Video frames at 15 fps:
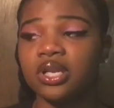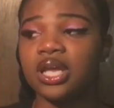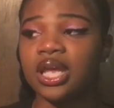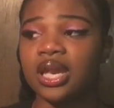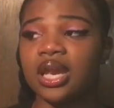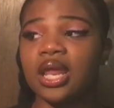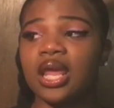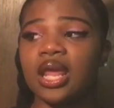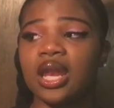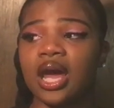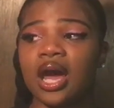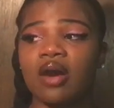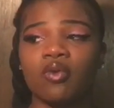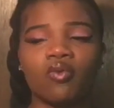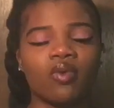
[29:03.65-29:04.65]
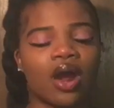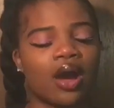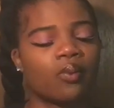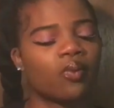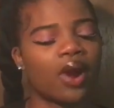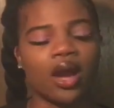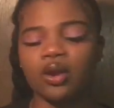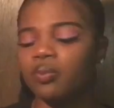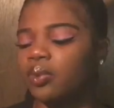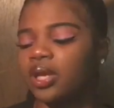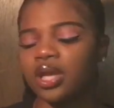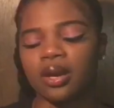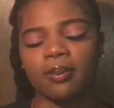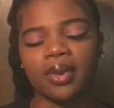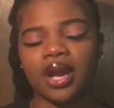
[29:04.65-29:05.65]
And, and I, I rock
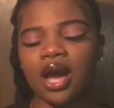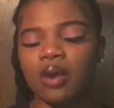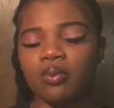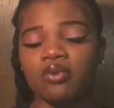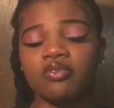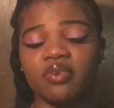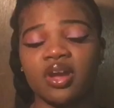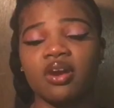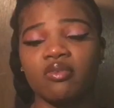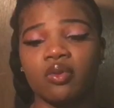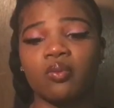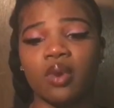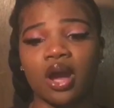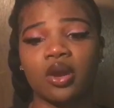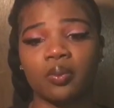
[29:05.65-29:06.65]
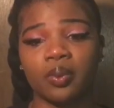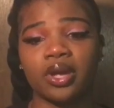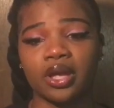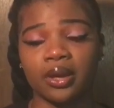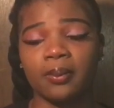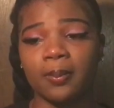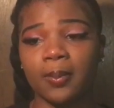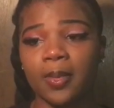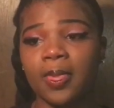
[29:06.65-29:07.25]
with him and I will forever rock with him.